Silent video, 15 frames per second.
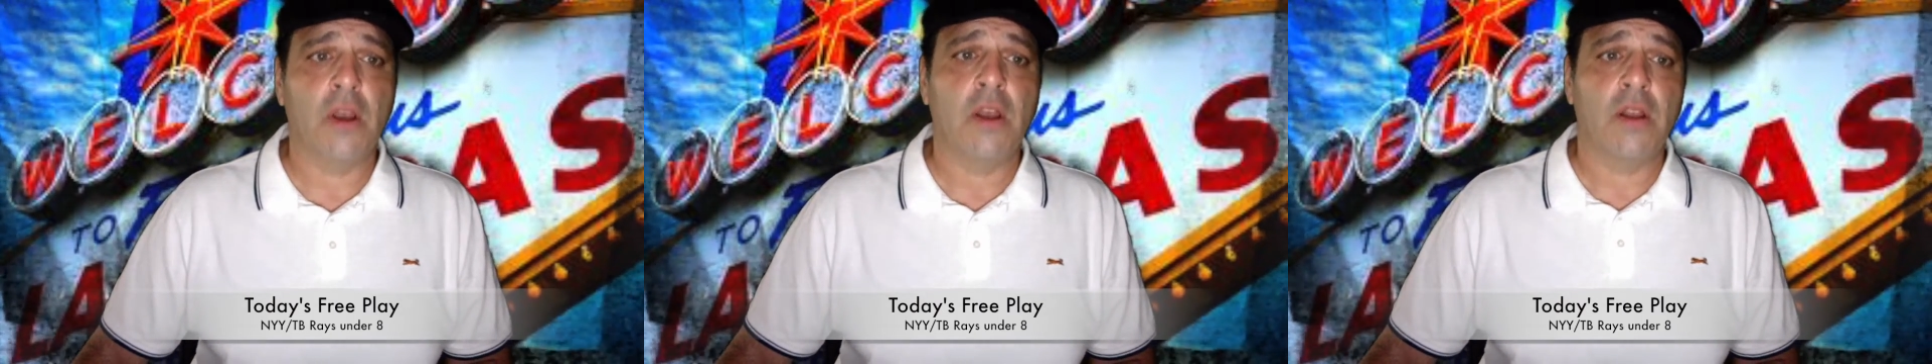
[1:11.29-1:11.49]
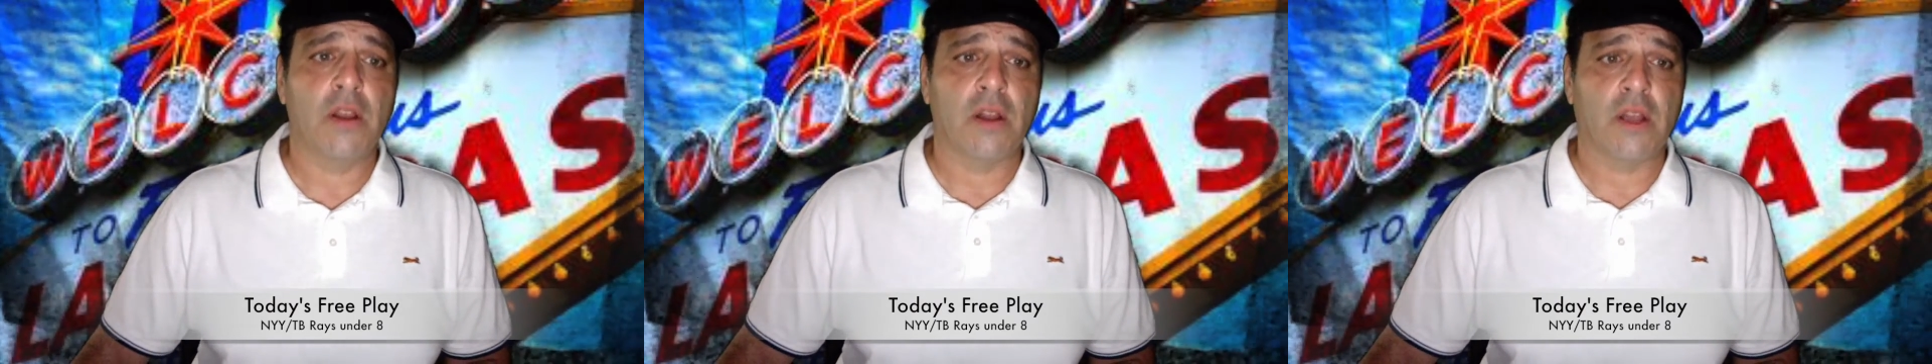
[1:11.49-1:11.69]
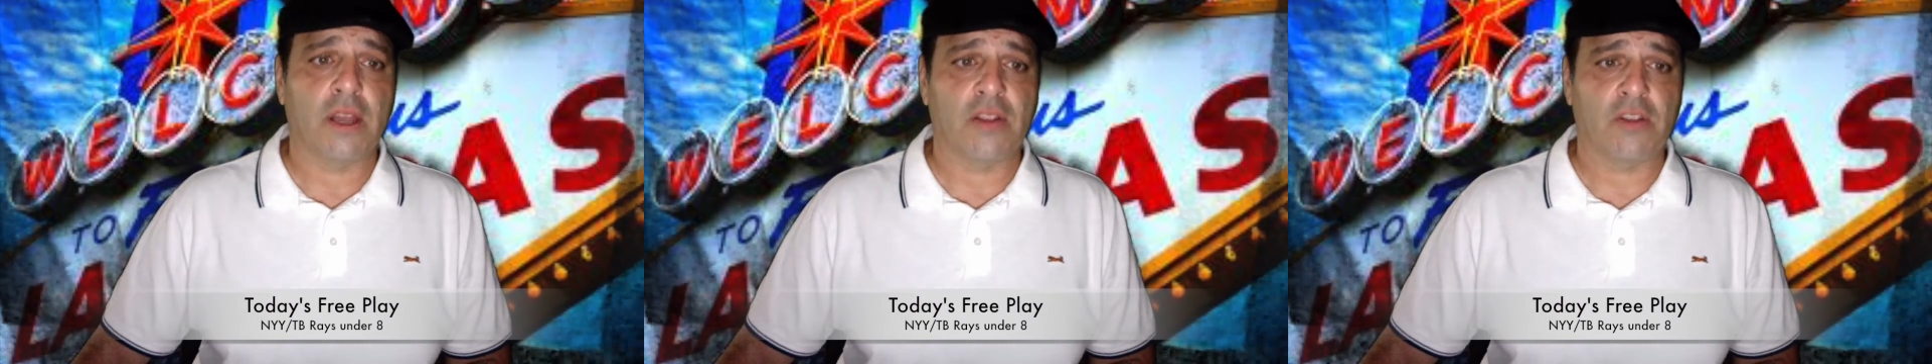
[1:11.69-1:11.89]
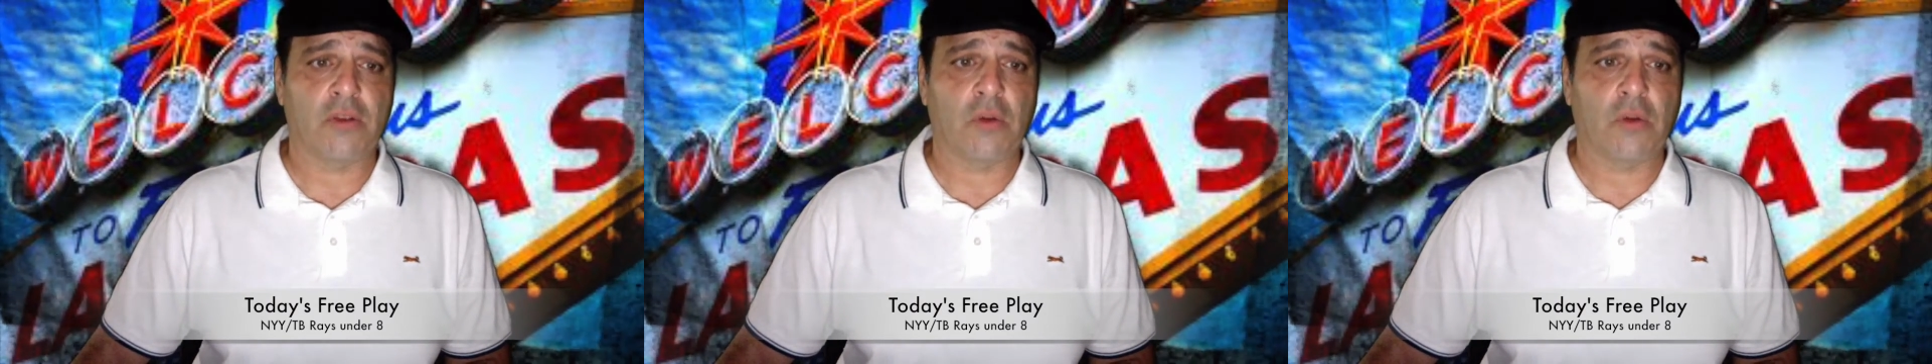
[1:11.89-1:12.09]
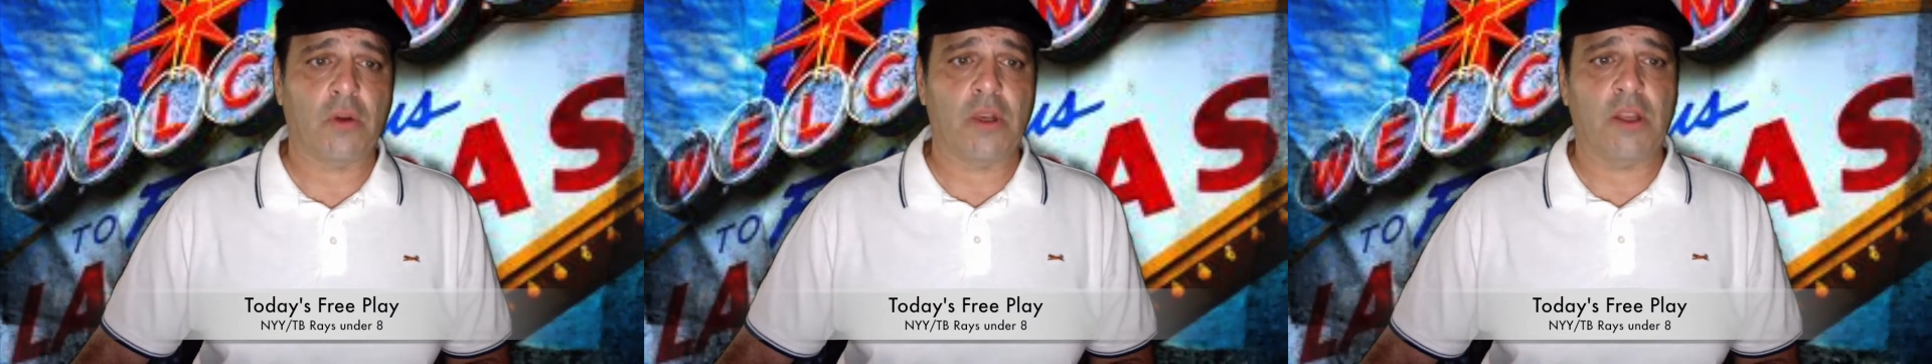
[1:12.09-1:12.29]
the last
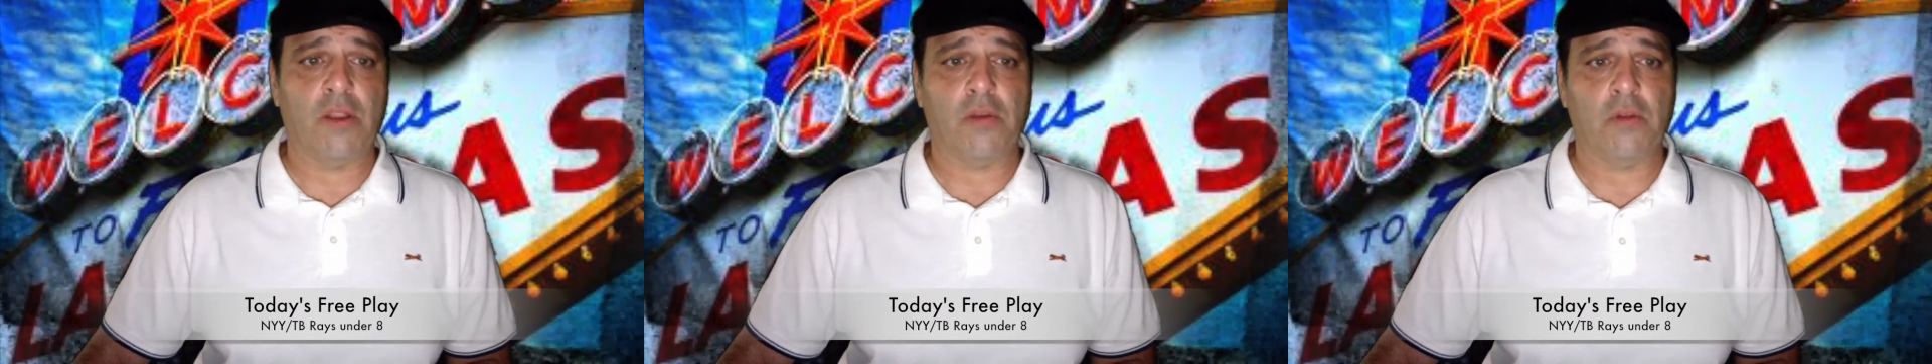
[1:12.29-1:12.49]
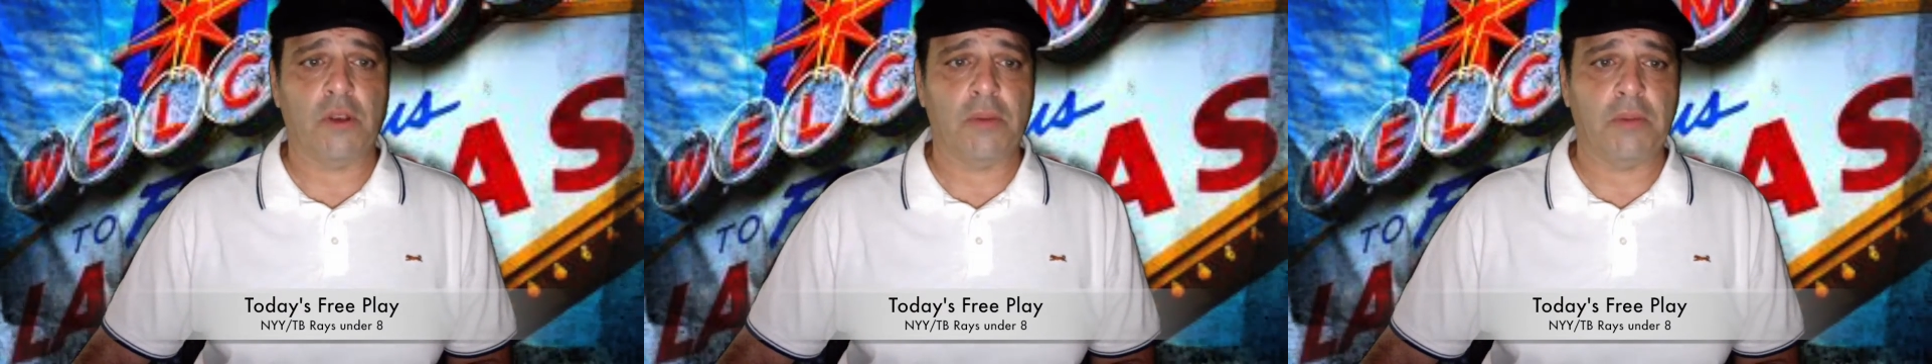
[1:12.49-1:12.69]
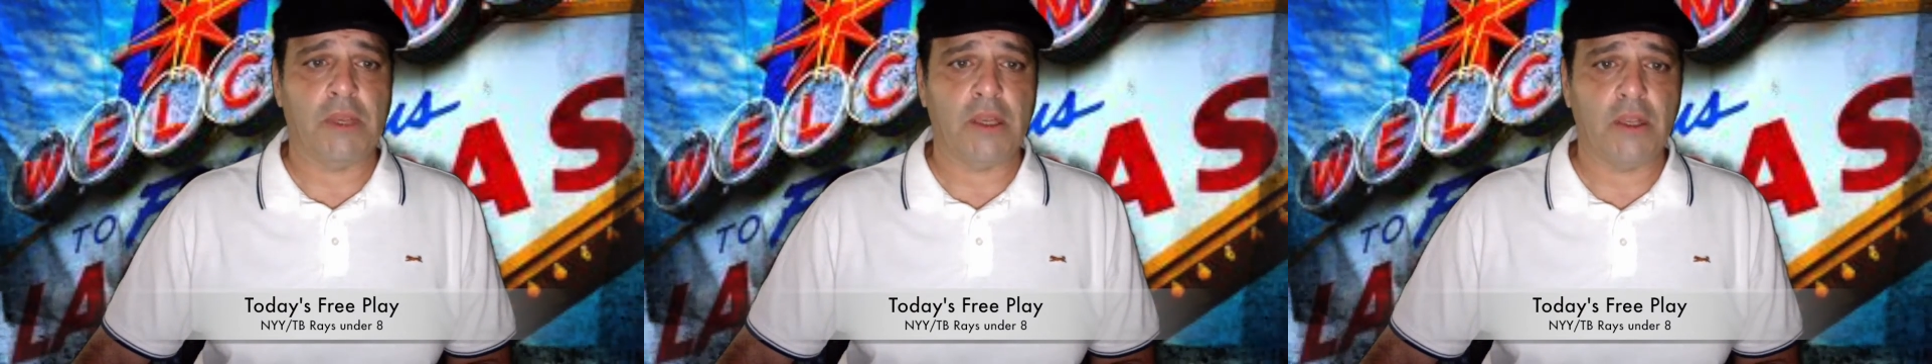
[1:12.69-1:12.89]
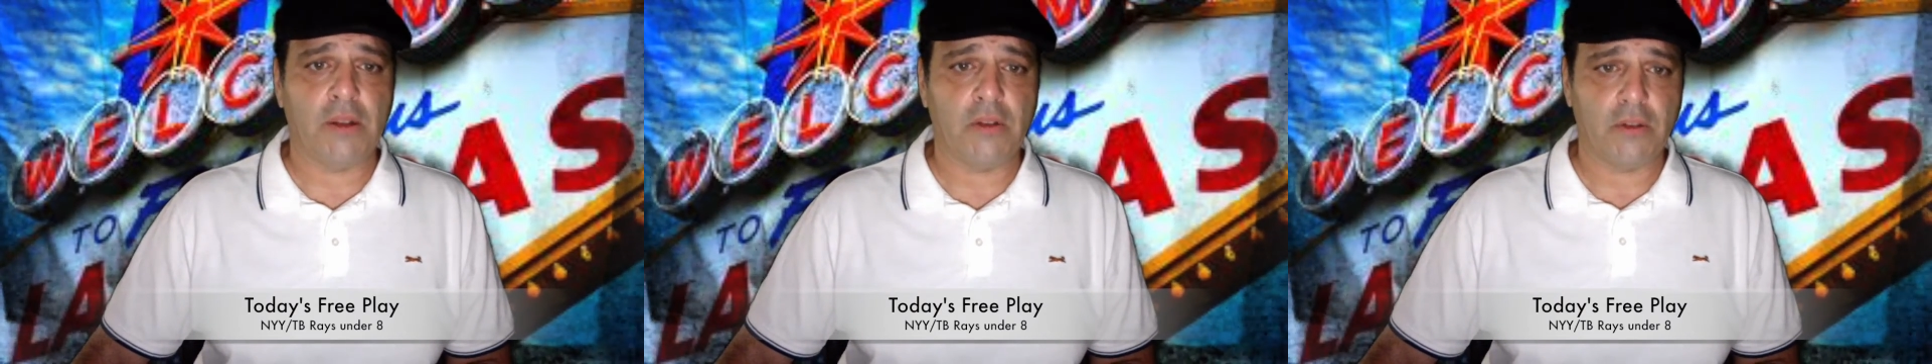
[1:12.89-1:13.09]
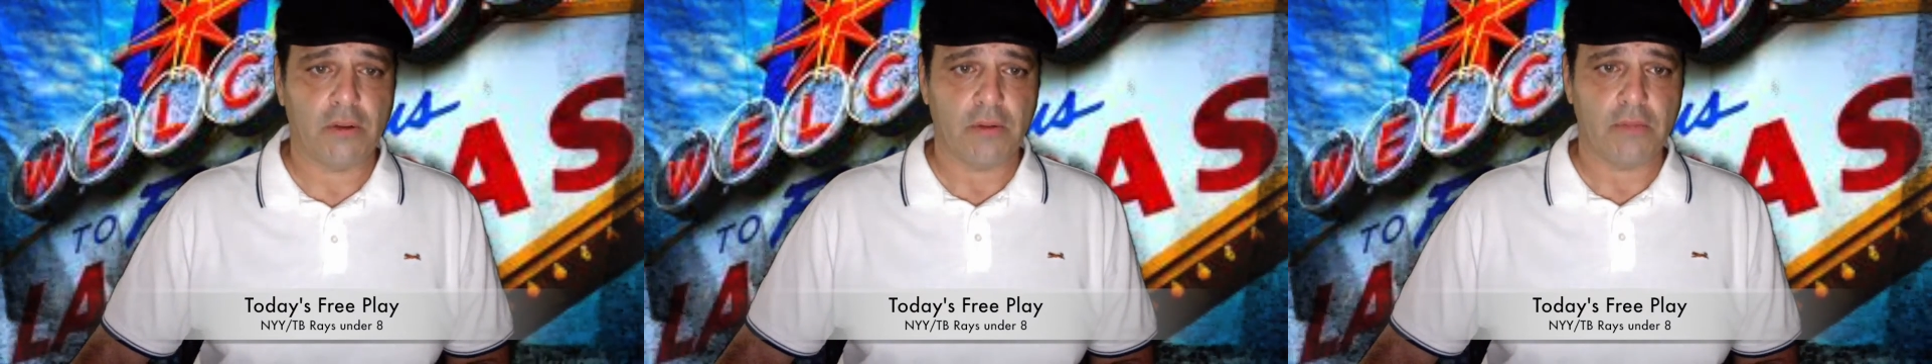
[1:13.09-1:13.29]
23 meetings.